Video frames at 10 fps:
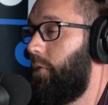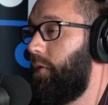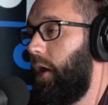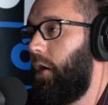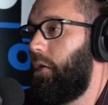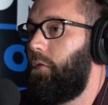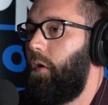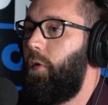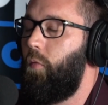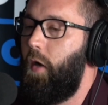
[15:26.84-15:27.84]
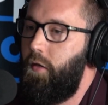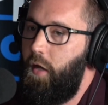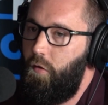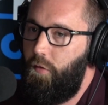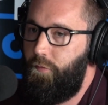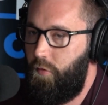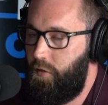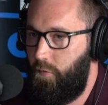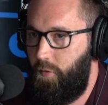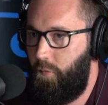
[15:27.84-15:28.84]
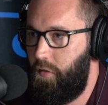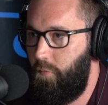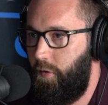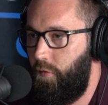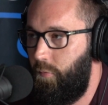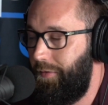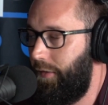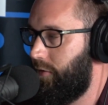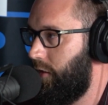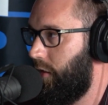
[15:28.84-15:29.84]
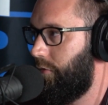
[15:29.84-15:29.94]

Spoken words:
Yeah. I mean, right now, the first thing that pops into my head would be LinkedIn.